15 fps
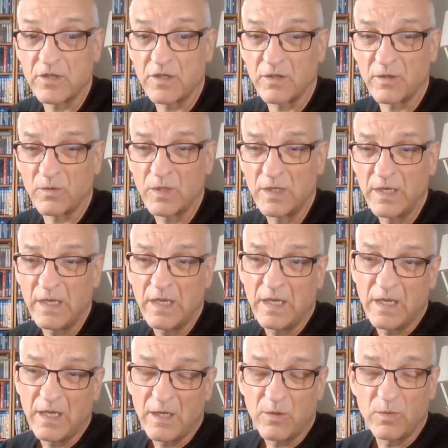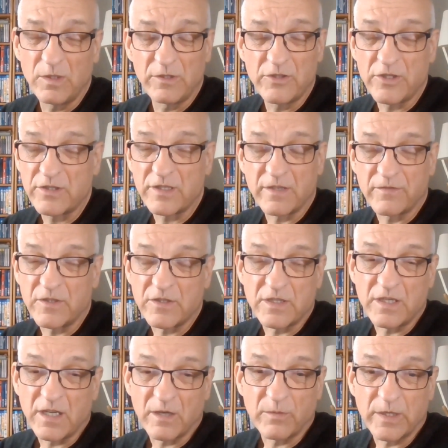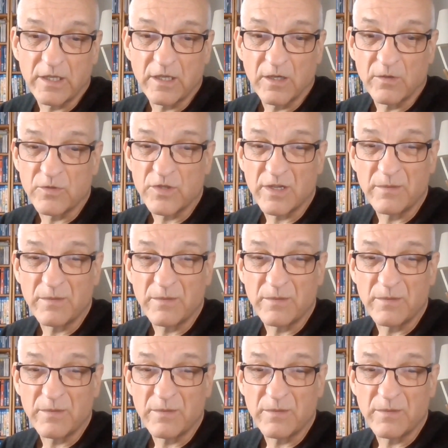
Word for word: So we'll just have to see how it goes.